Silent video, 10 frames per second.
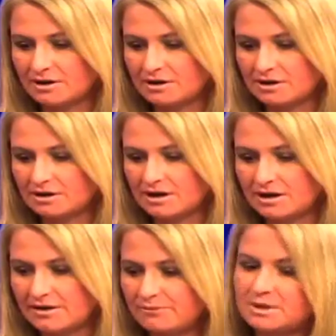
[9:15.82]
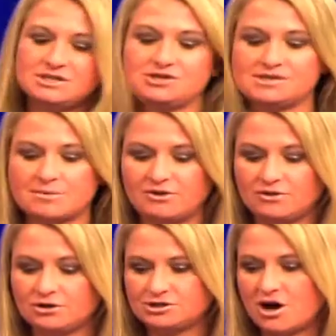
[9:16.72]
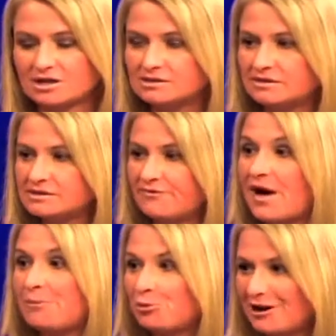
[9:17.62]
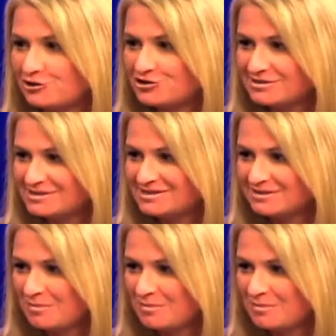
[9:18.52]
and I've been to some of your talks, is vibrations.